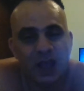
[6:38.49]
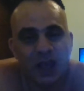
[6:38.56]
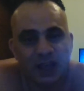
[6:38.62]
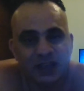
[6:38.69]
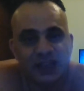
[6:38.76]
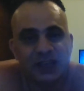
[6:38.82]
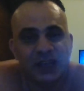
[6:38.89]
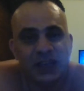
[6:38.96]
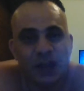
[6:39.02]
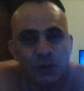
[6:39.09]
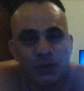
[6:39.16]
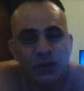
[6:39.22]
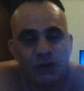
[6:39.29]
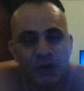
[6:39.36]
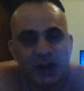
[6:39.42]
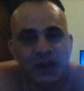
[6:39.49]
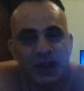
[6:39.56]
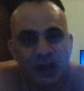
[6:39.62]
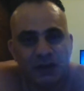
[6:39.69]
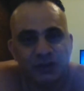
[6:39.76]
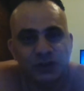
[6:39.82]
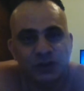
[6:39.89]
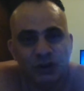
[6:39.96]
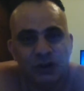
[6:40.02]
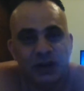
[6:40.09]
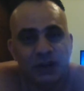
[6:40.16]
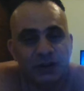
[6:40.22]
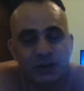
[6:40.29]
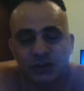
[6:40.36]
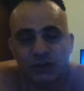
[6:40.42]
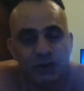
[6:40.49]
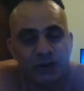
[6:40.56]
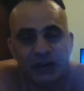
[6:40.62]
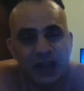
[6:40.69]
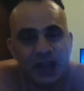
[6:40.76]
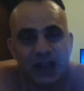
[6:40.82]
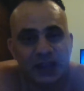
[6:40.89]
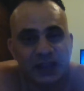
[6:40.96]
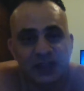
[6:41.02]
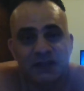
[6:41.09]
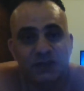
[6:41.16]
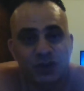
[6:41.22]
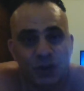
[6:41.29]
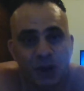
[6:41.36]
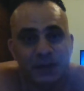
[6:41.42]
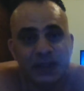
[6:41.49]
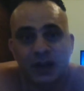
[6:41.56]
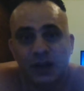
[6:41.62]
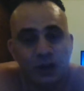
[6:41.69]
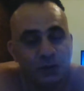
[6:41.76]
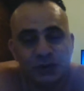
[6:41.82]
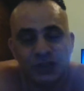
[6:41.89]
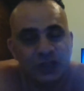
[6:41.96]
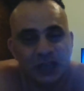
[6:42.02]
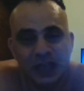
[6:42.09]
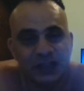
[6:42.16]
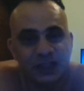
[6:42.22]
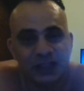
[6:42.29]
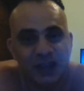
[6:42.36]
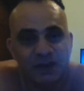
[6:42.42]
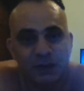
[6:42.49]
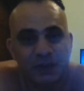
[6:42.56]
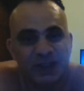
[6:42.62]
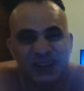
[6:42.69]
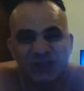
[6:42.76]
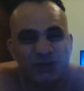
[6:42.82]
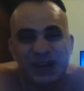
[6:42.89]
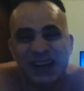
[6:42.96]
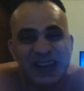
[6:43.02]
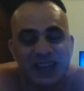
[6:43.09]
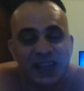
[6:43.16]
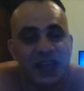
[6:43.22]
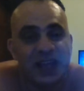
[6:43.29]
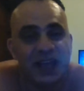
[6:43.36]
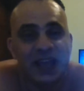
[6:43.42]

I think the only great love story there is if Tommy and Lucy get together, because really,